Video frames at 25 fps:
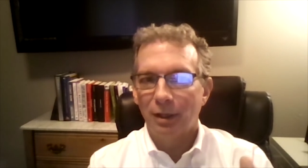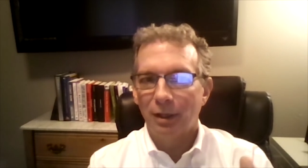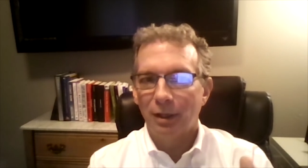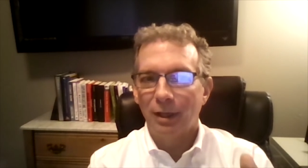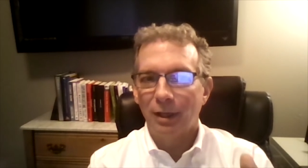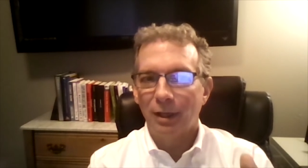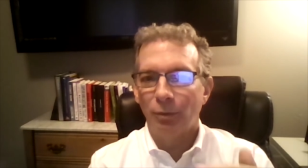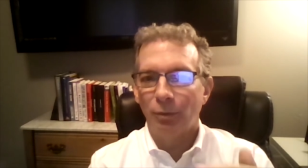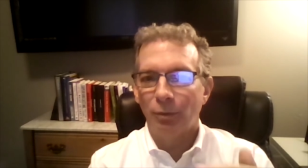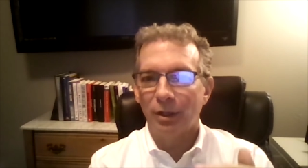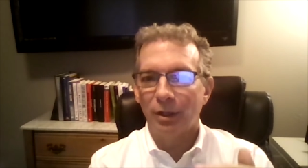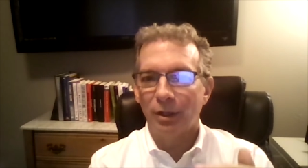
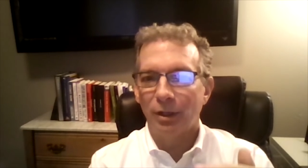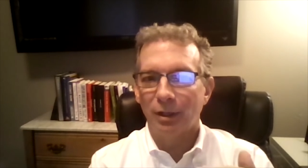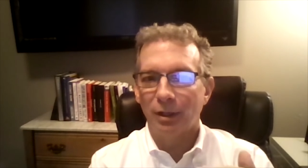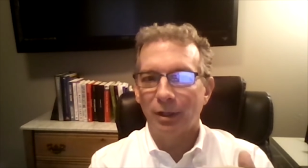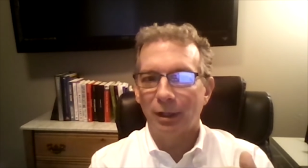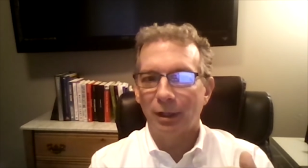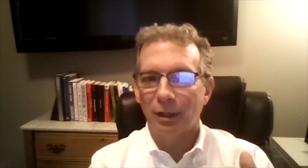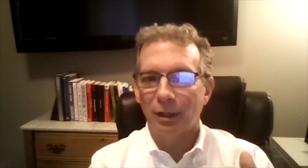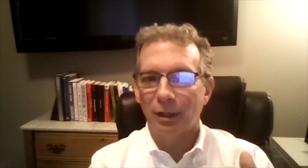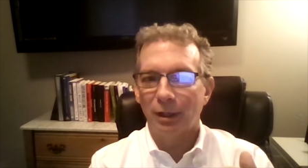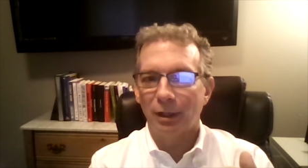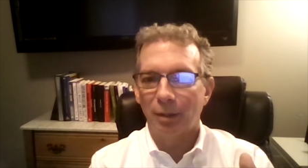And when,
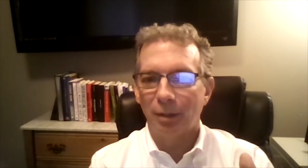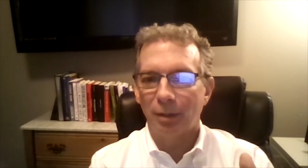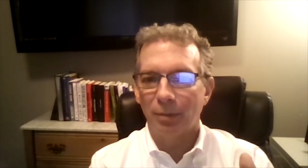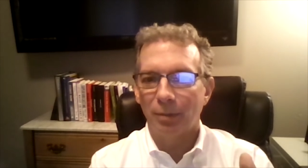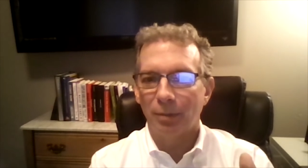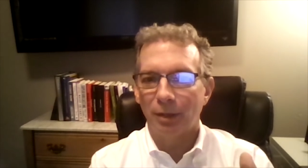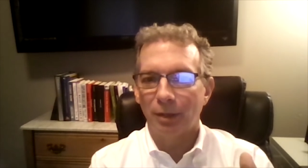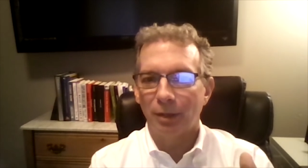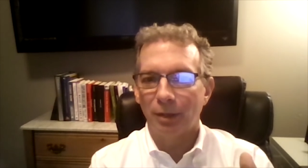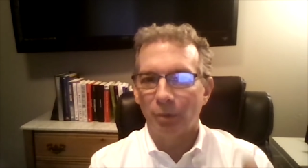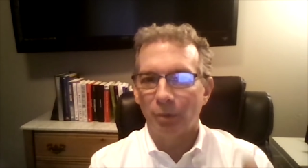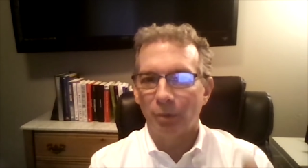
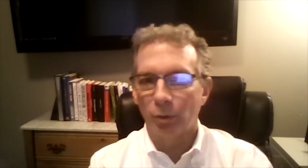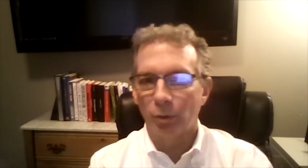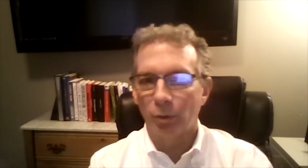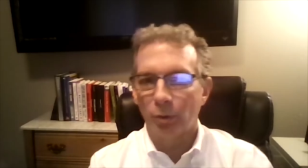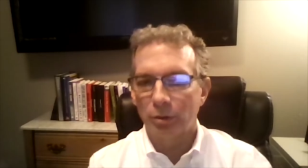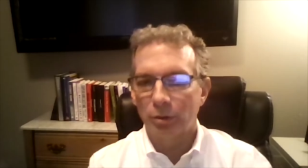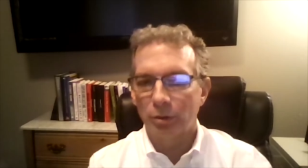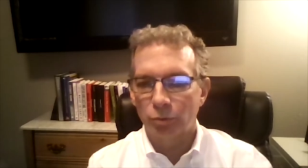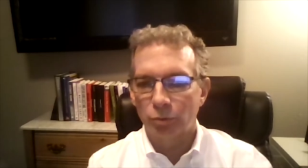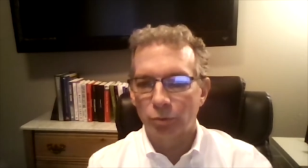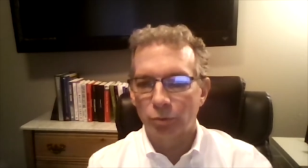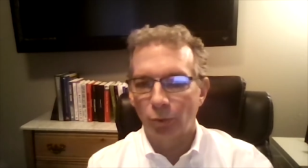if it
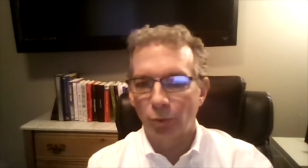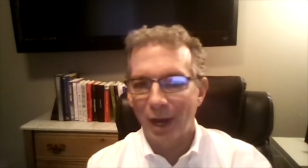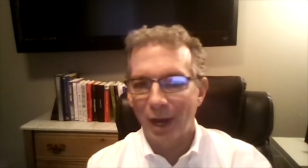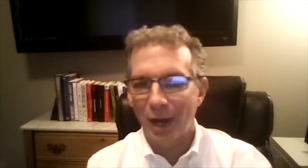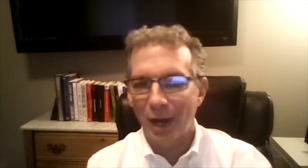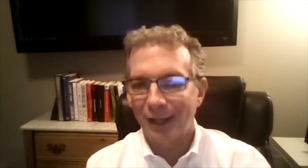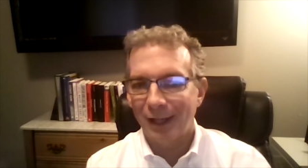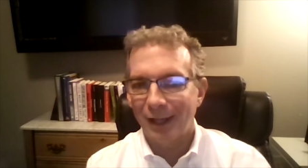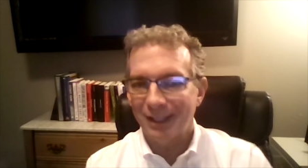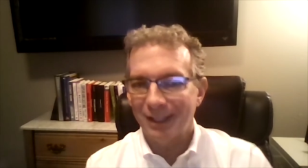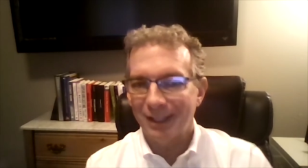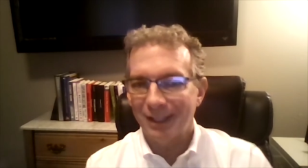would
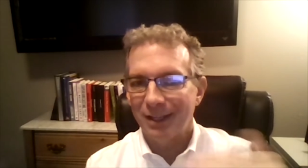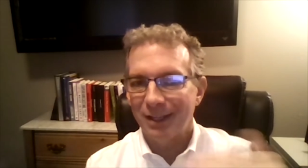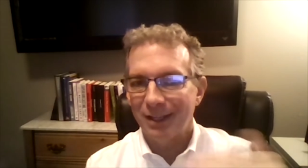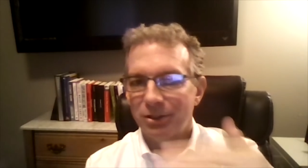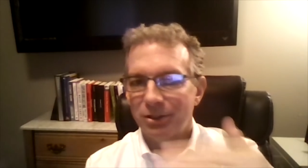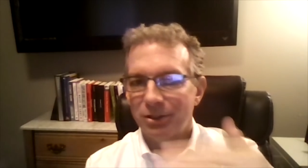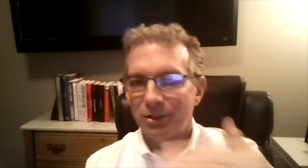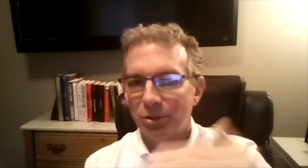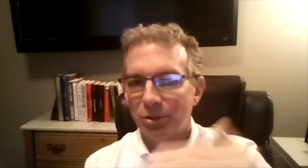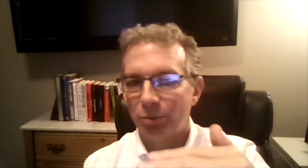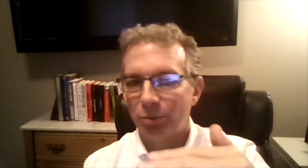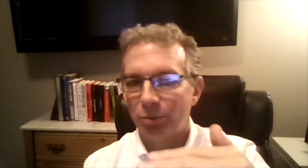rally
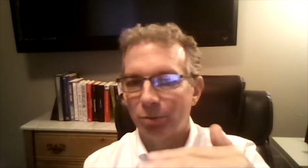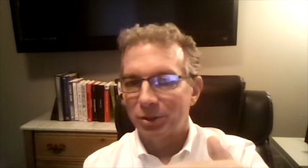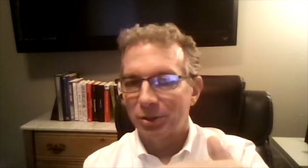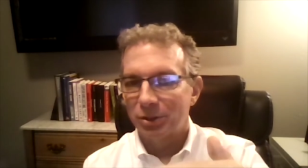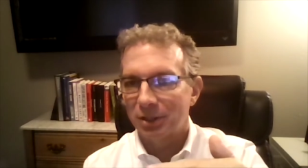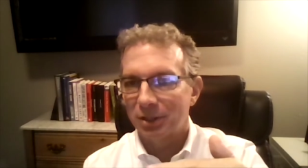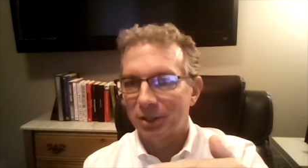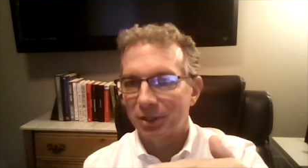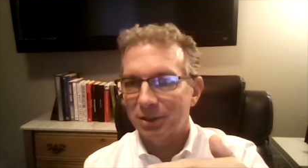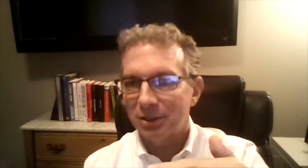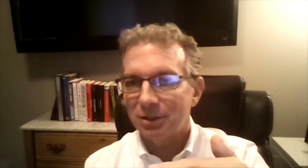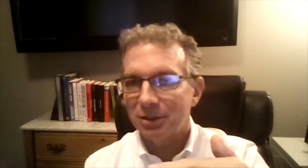into
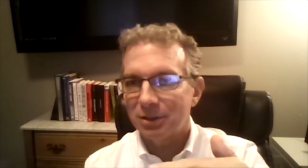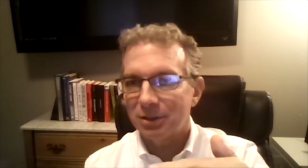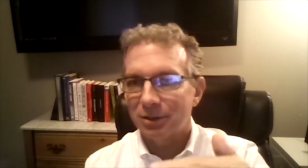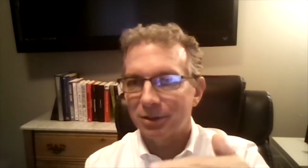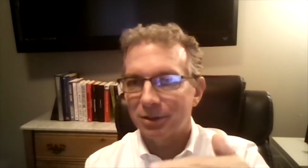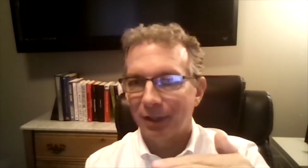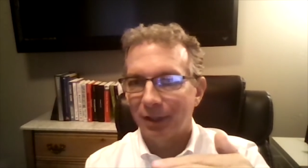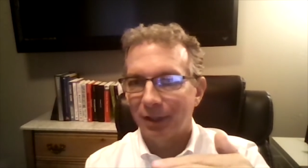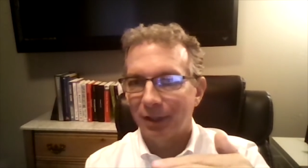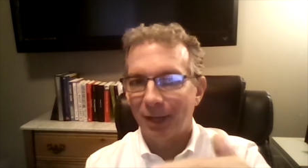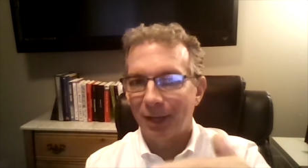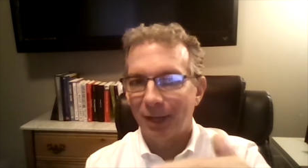
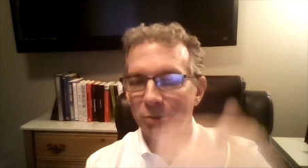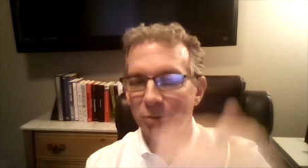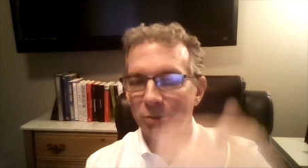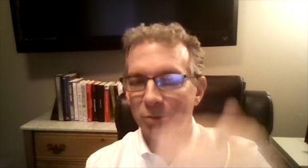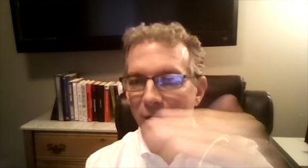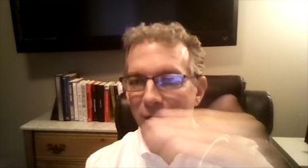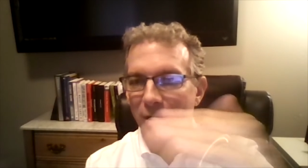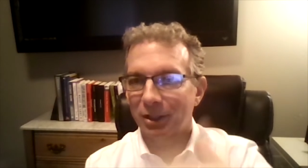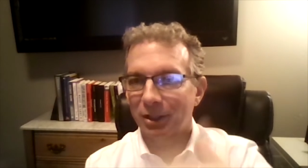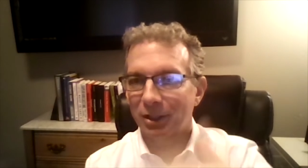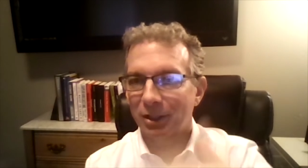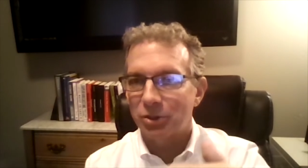resistance and I'm
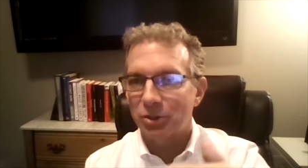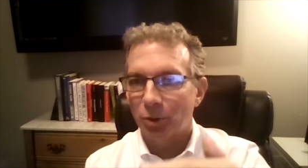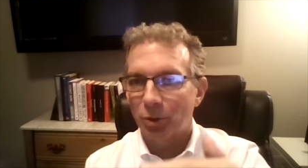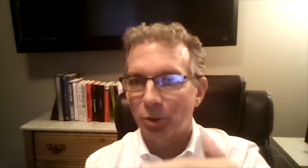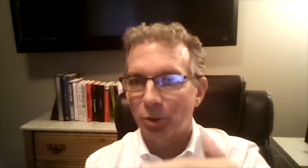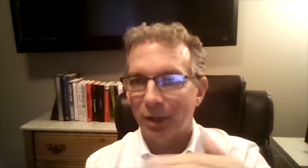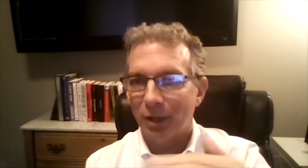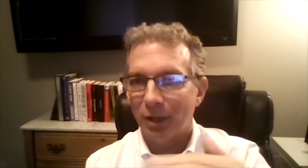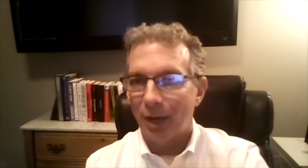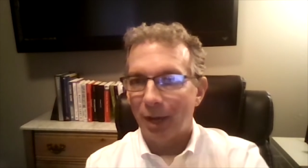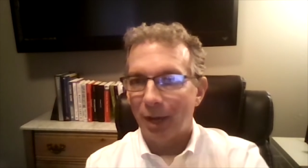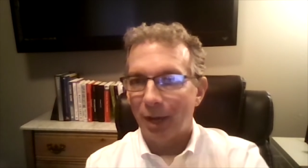trying to get
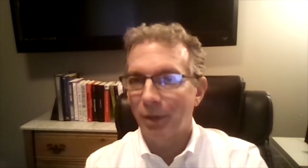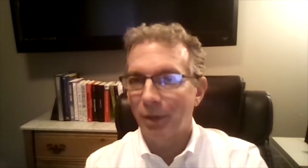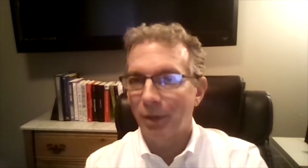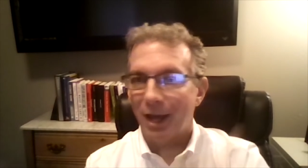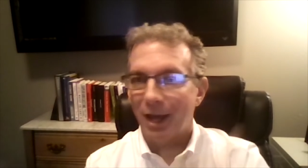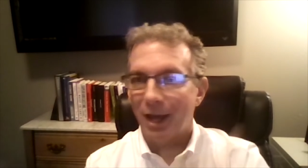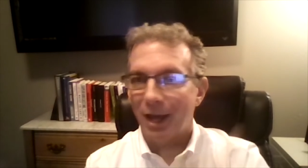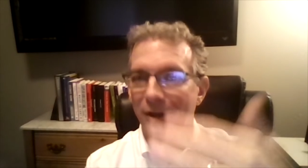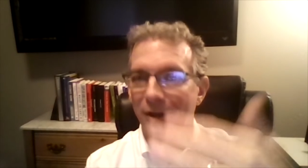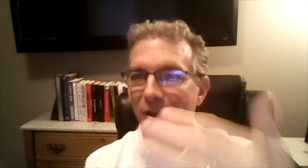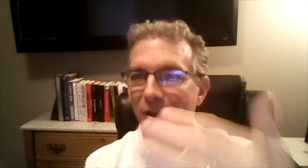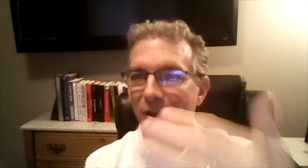short, I would
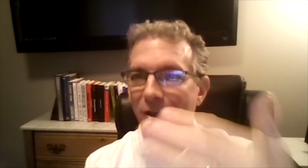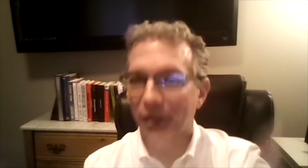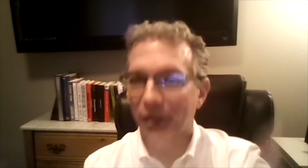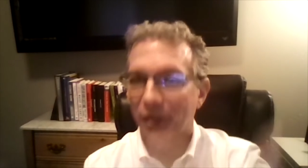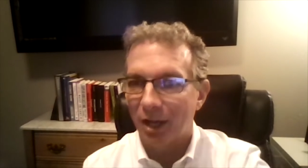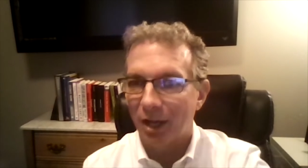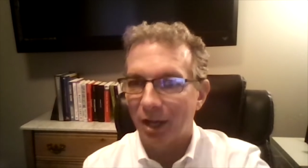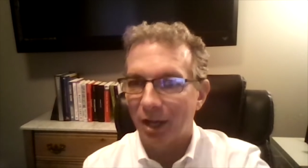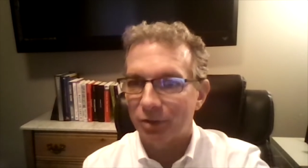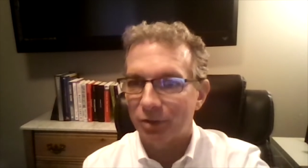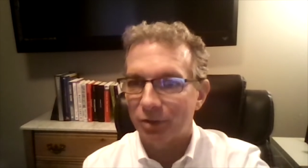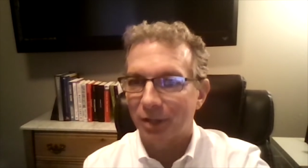add another
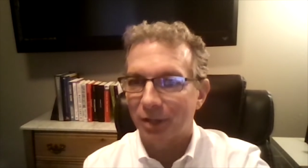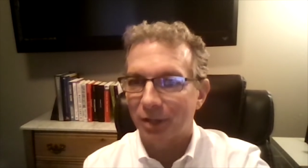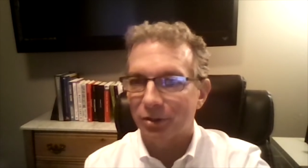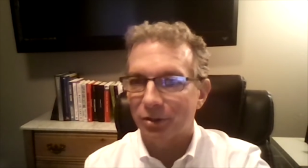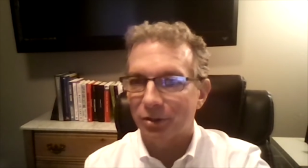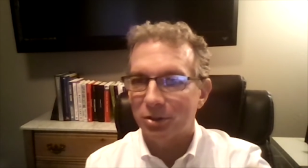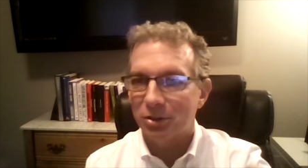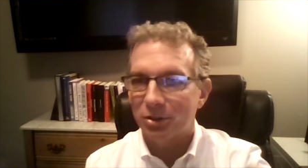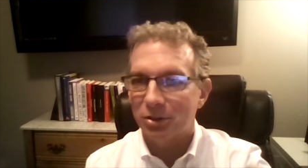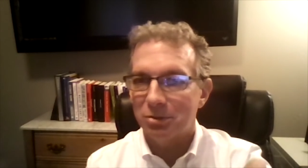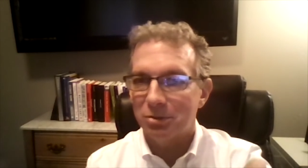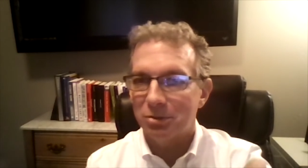contract or
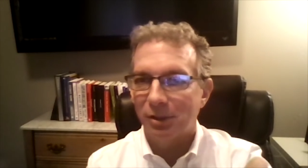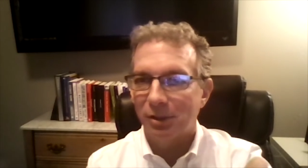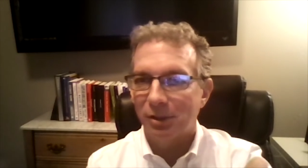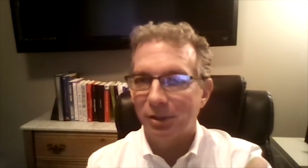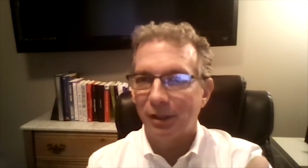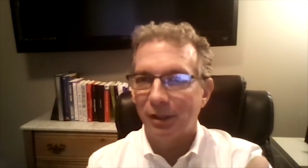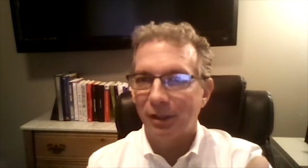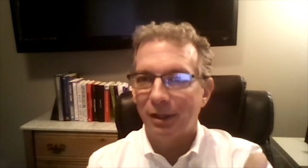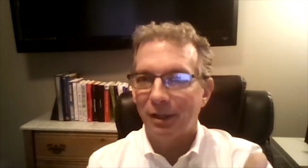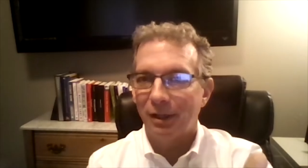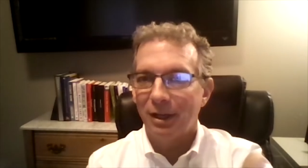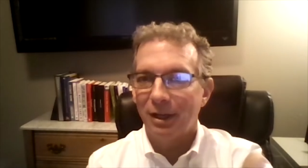two.
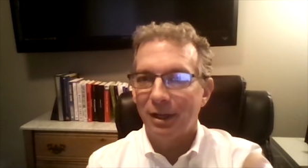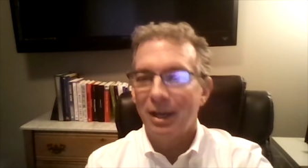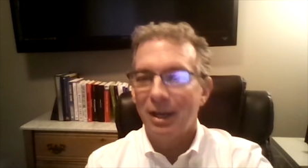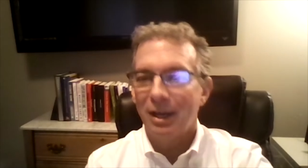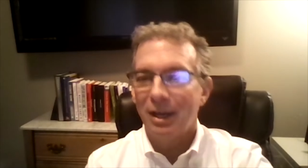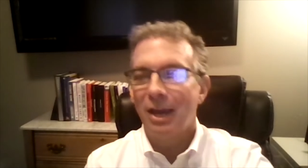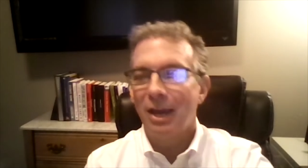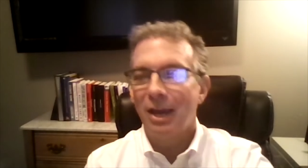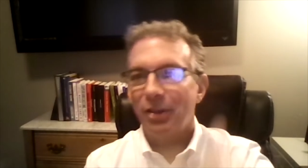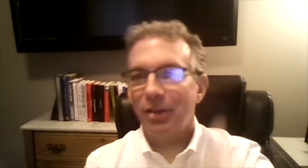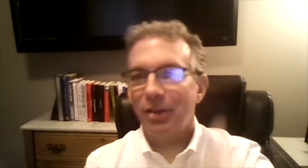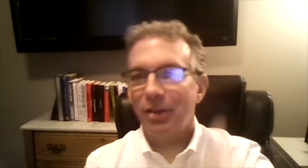
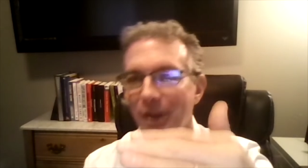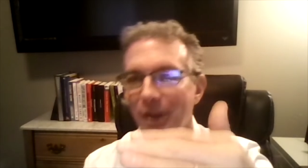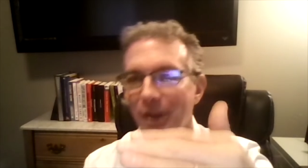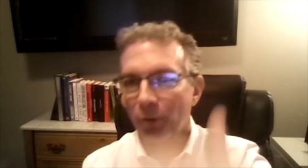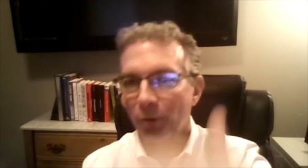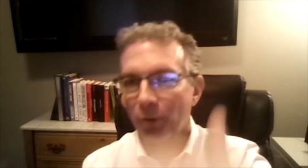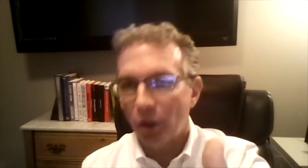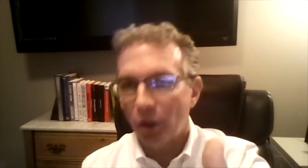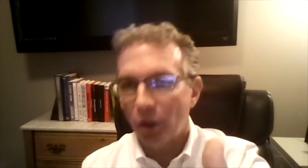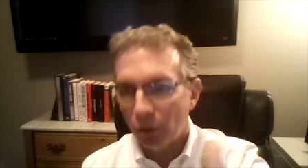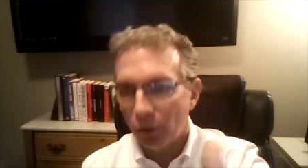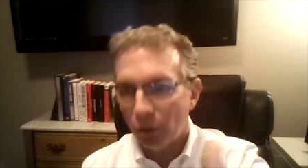And then I
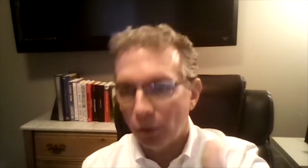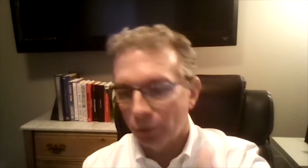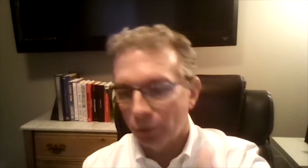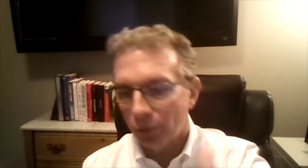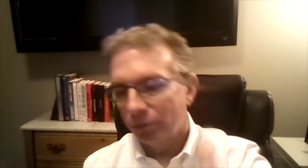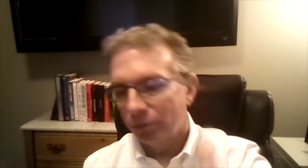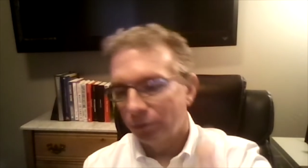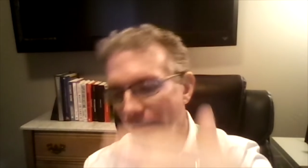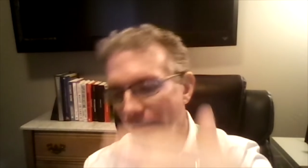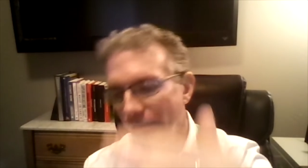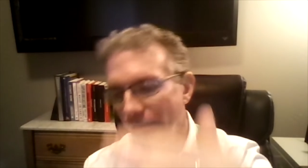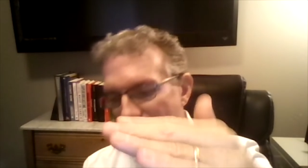would
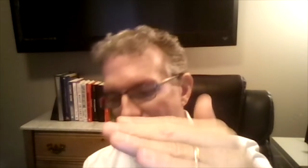hold for the